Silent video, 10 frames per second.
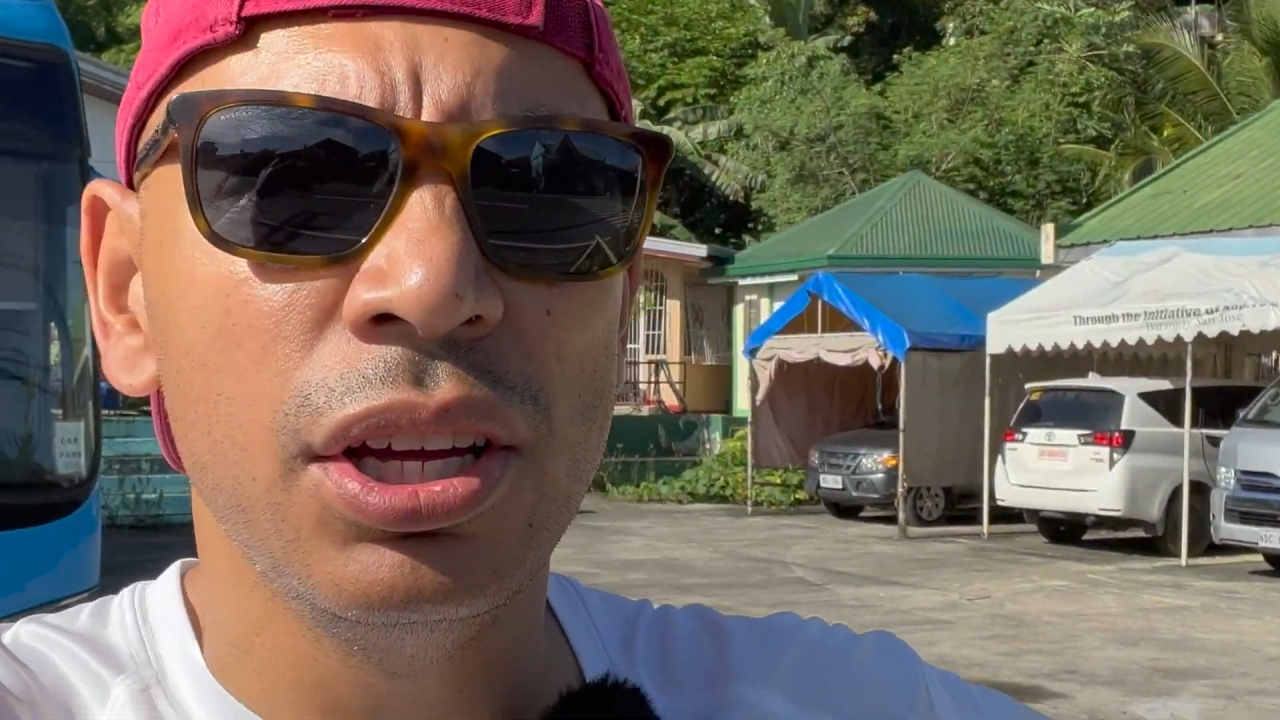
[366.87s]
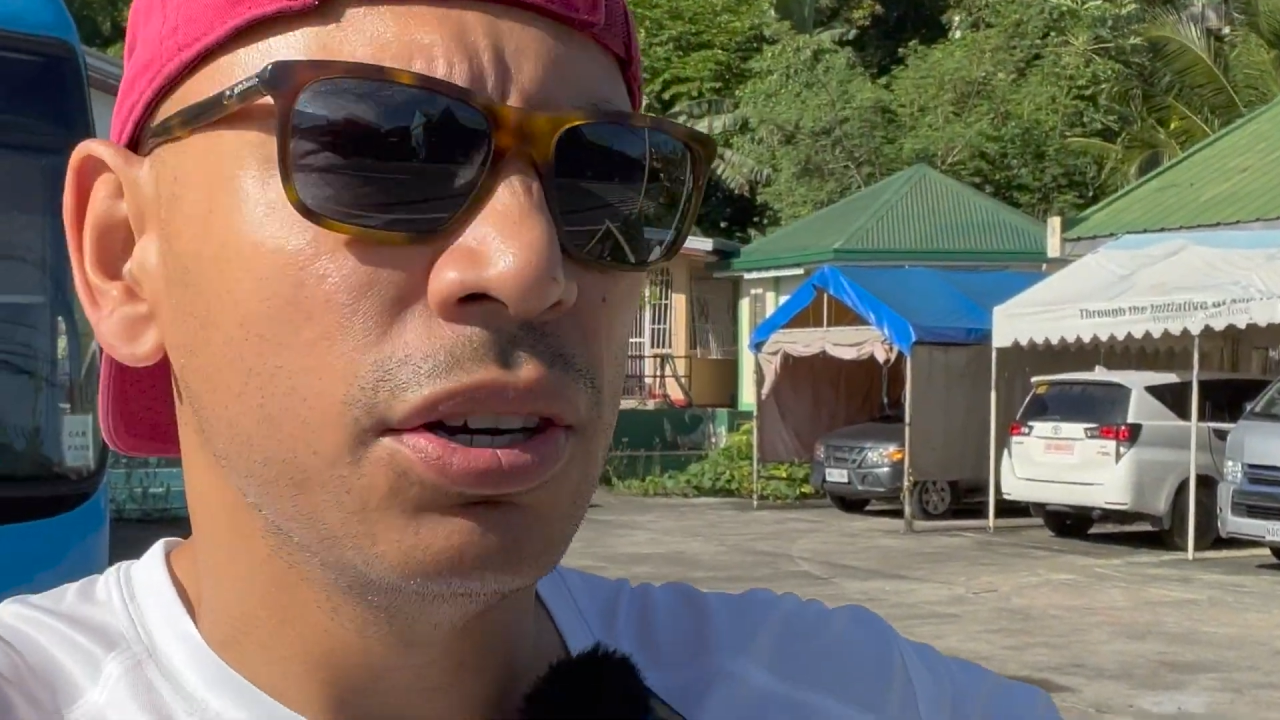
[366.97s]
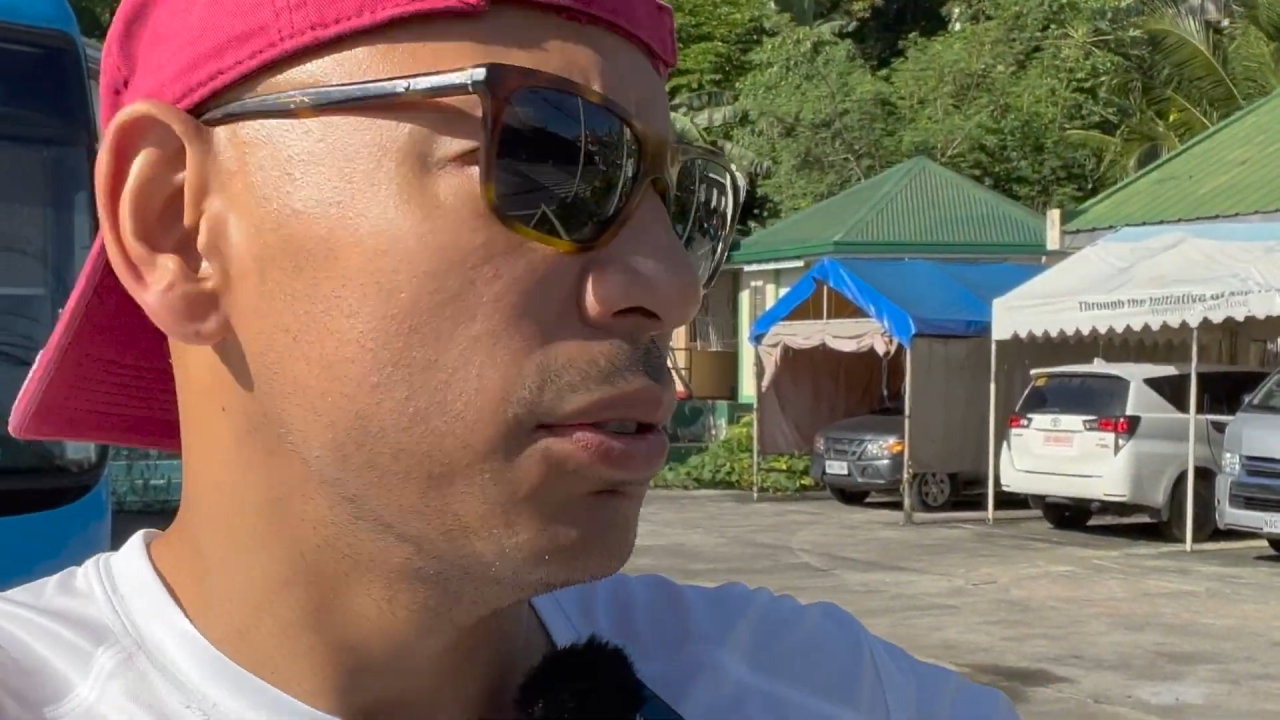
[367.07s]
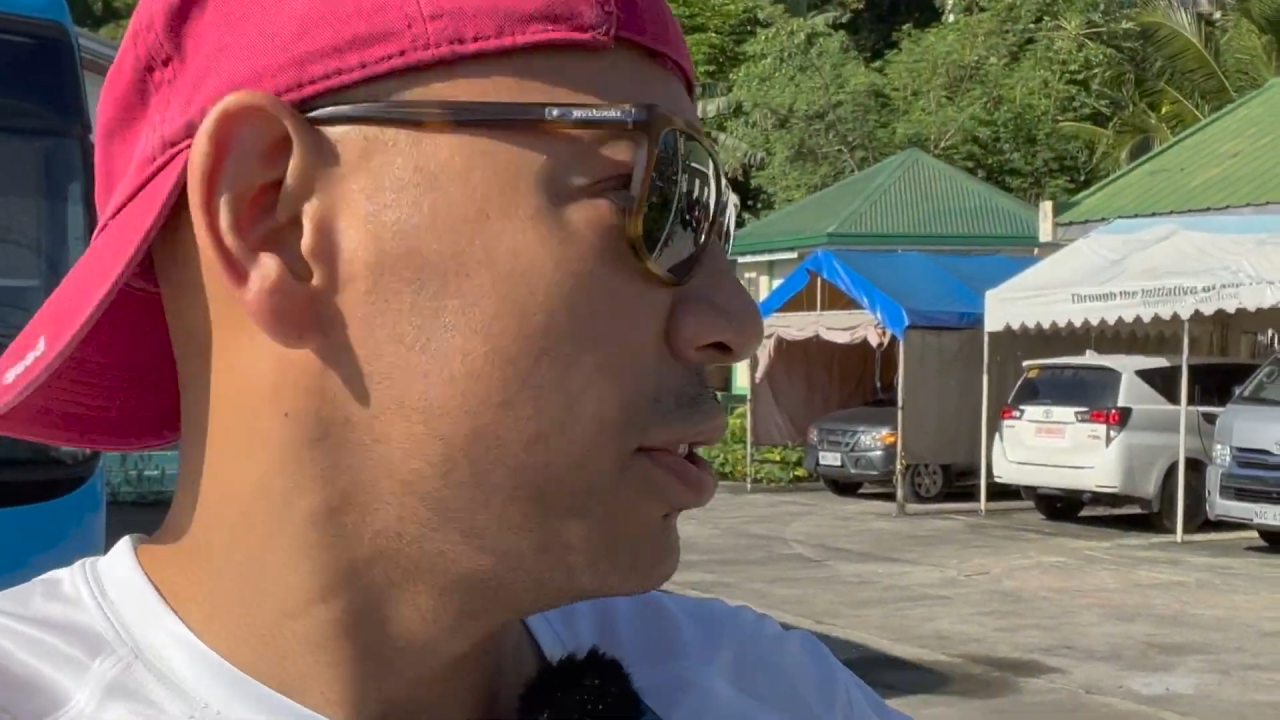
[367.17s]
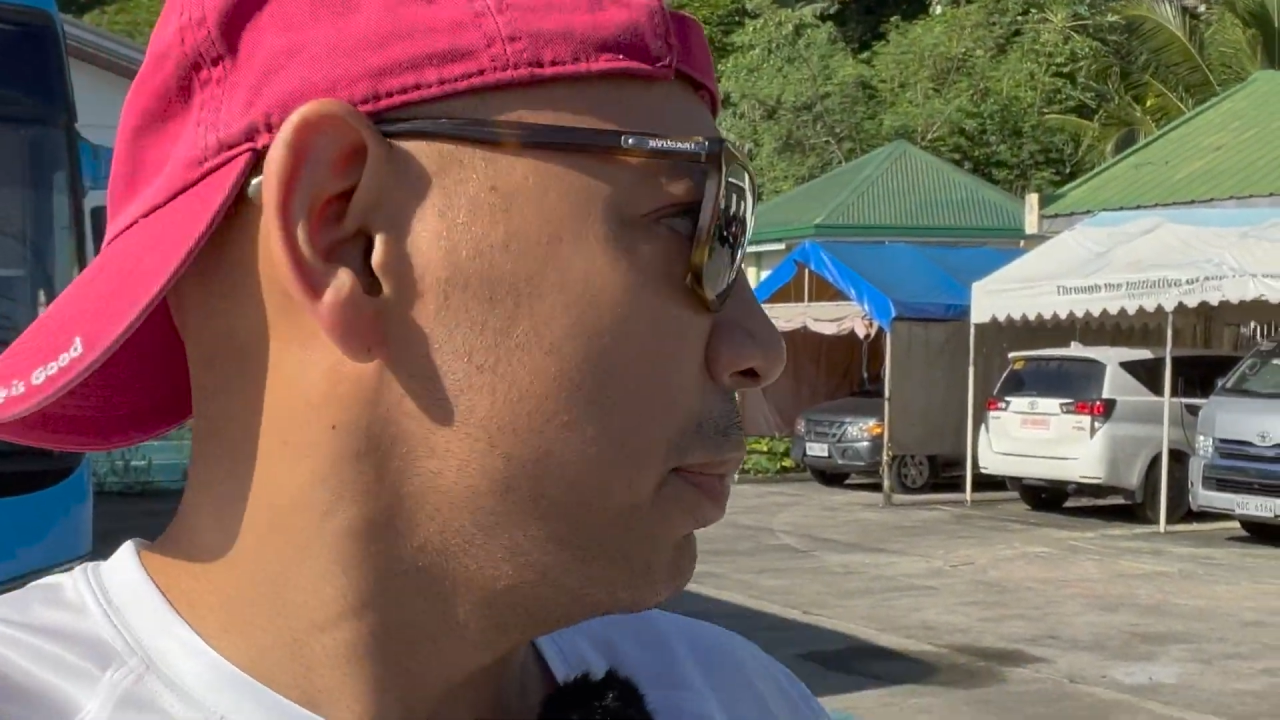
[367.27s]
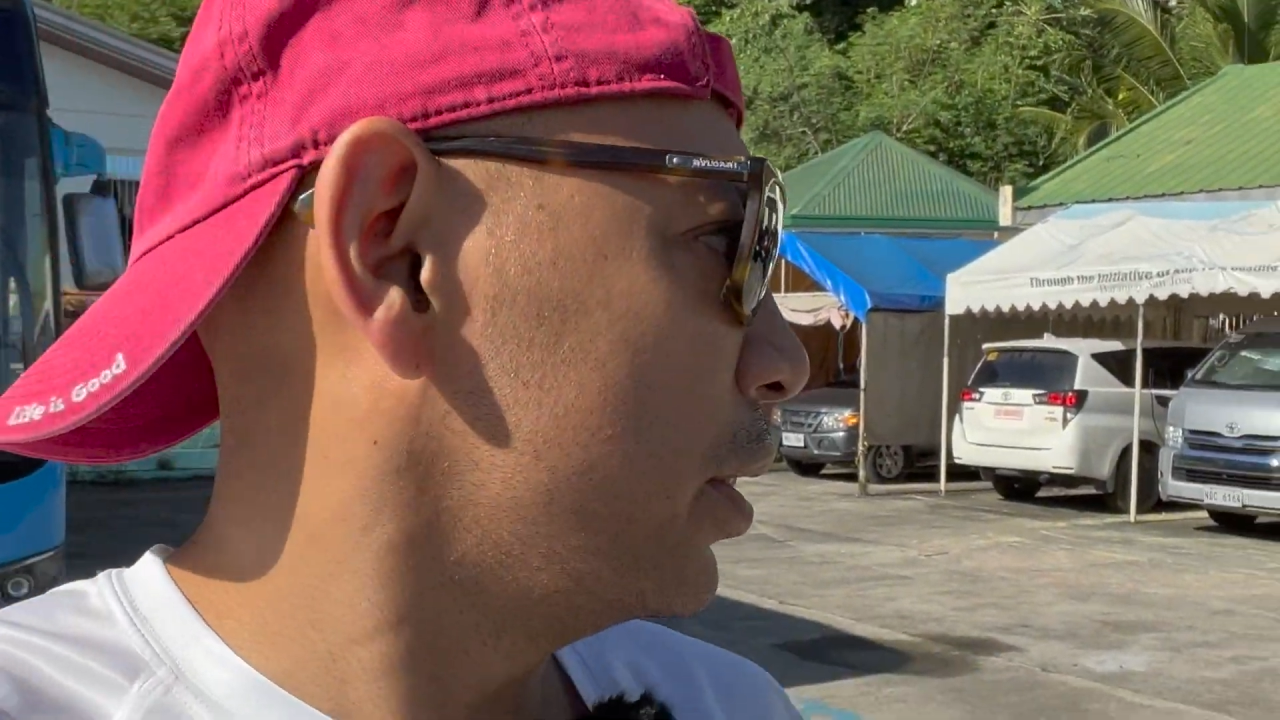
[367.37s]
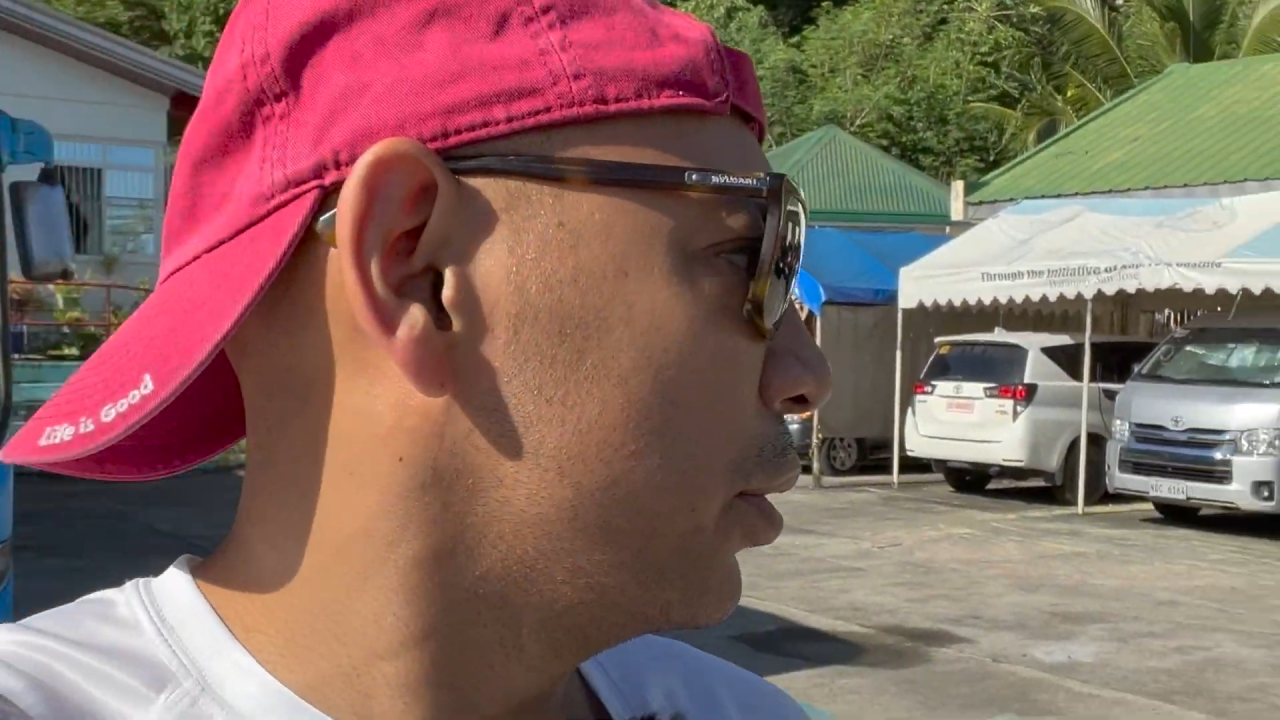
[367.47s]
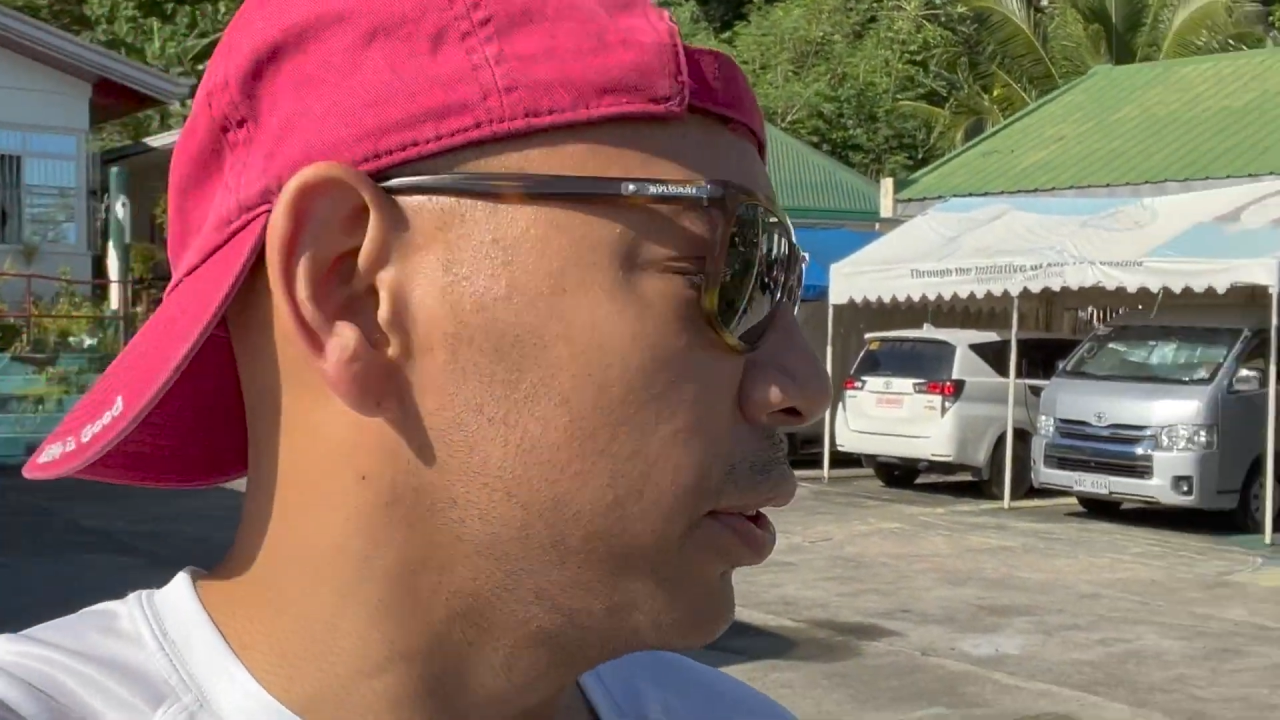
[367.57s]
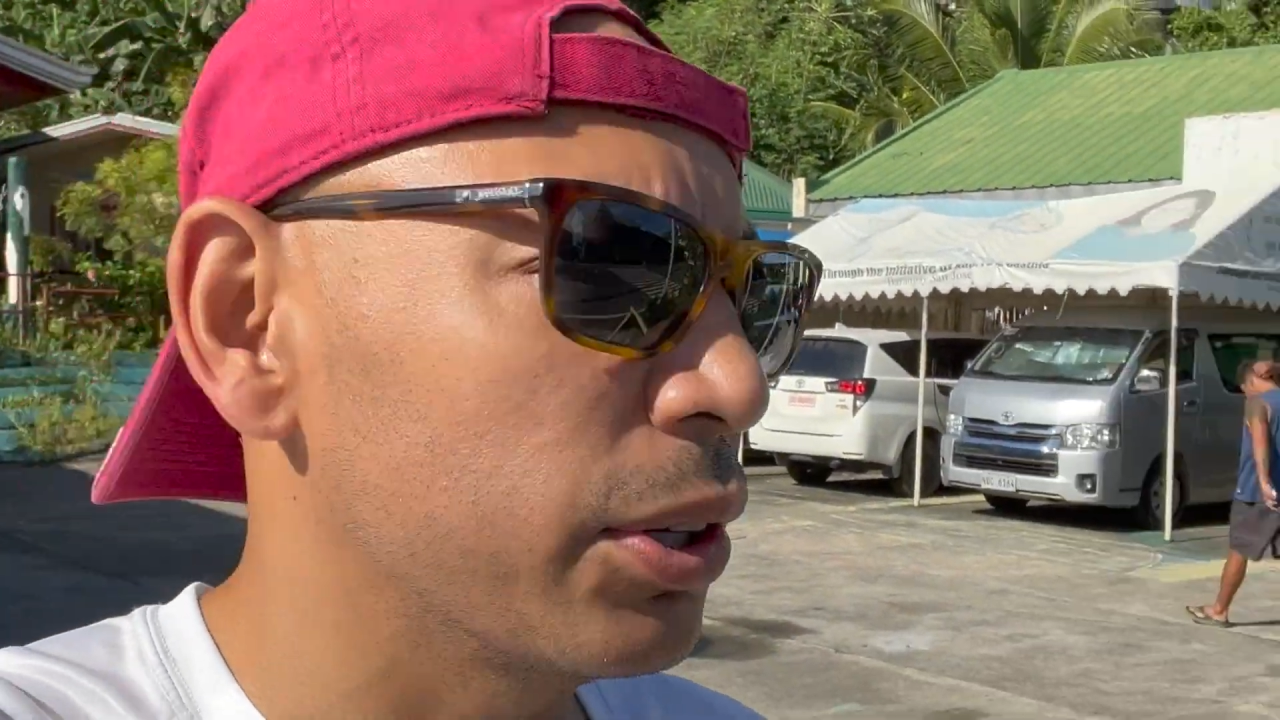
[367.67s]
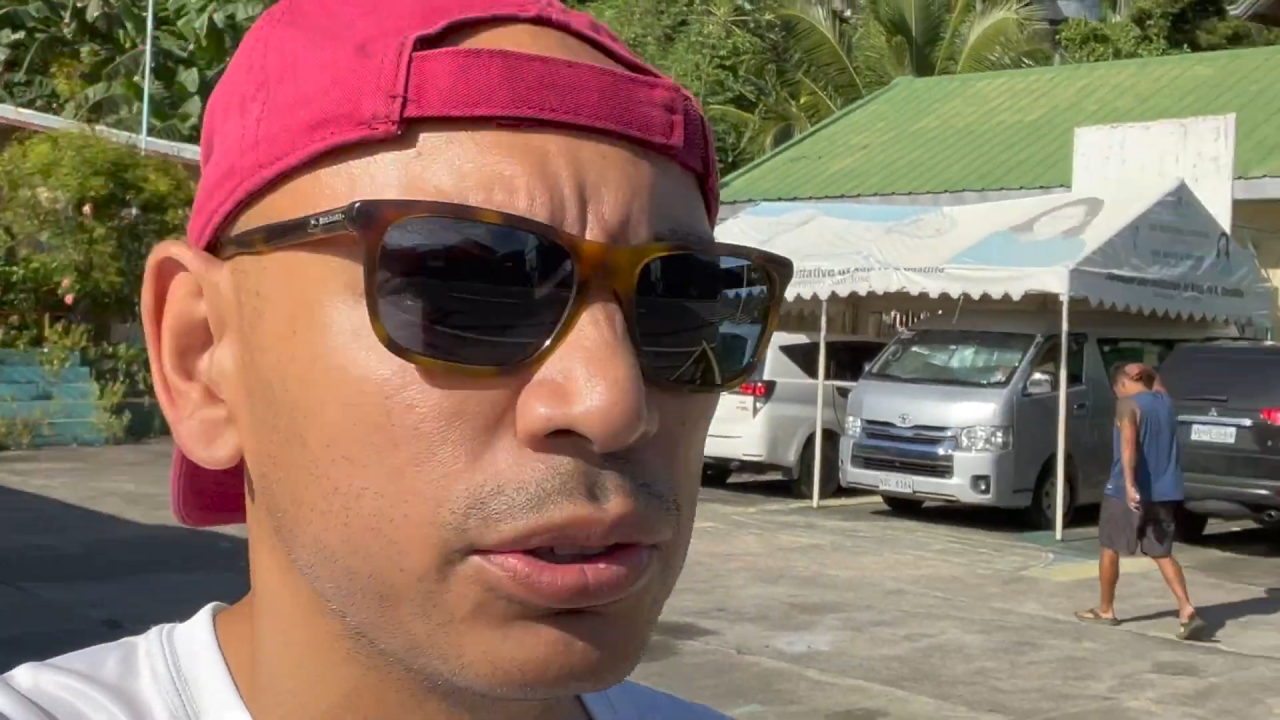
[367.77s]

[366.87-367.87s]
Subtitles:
Where's my toy